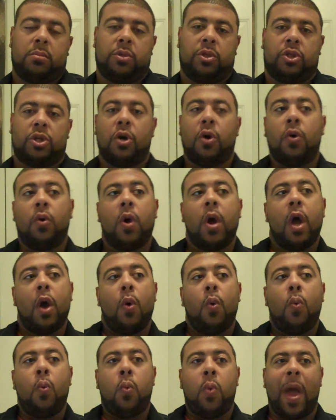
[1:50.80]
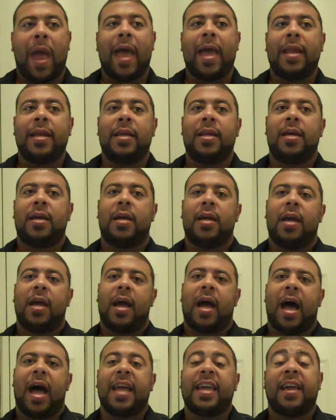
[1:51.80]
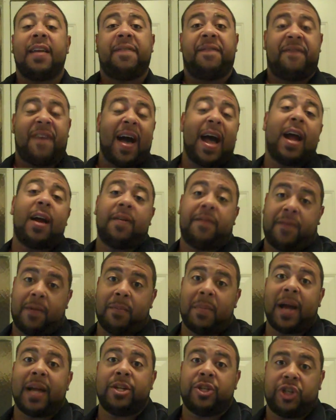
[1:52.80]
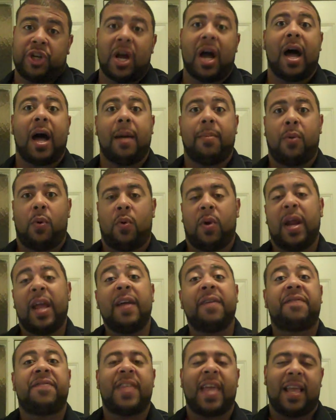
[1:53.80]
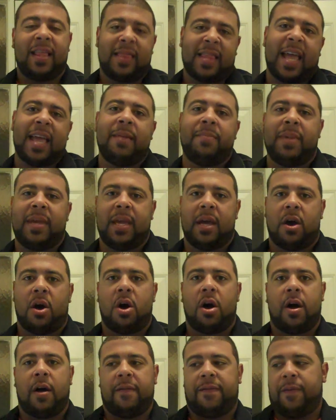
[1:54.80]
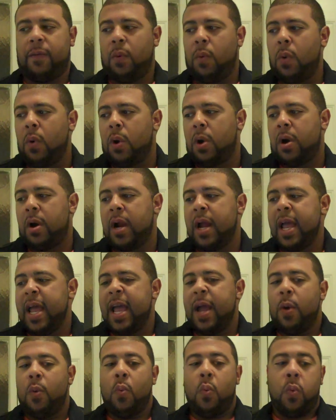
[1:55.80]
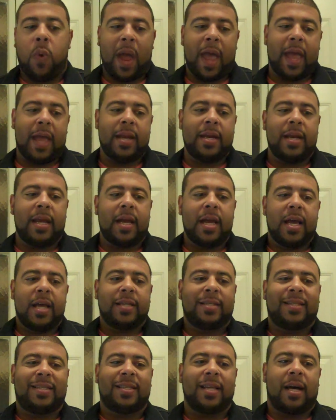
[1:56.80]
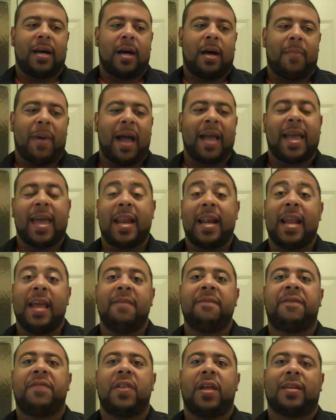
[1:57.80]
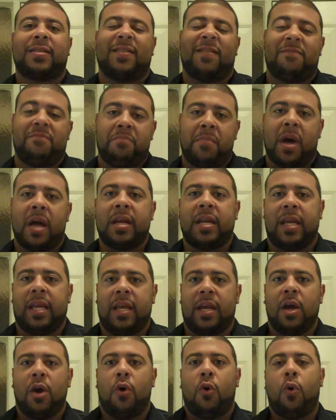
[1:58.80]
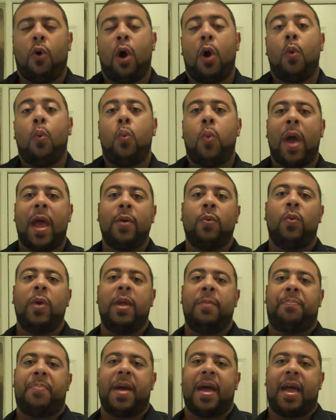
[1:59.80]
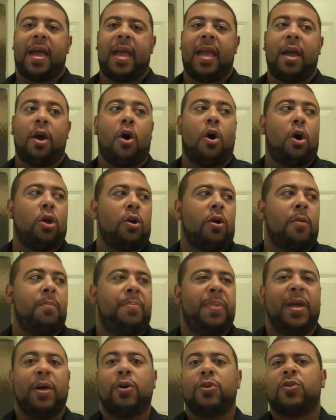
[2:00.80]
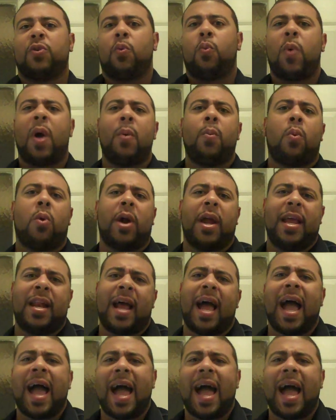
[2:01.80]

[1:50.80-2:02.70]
So when I get fired from my job, or if they lay me off, or when I get an influx of money, or when we pay all our bills, or when we're in a